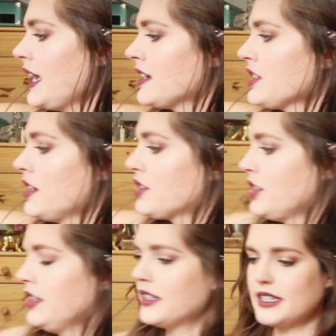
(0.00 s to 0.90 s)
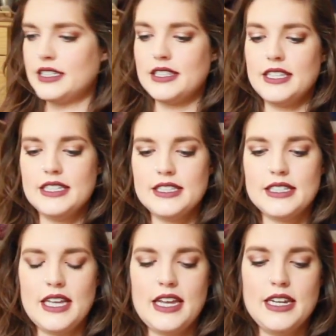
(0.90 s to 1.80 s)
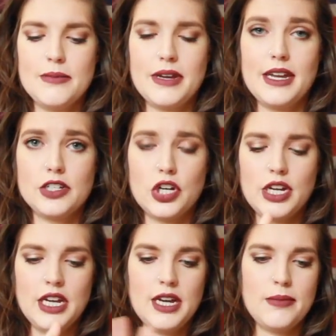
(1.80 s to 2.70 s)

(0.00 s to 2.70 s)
Actually, I'll show you this. This I didn't buy at Target.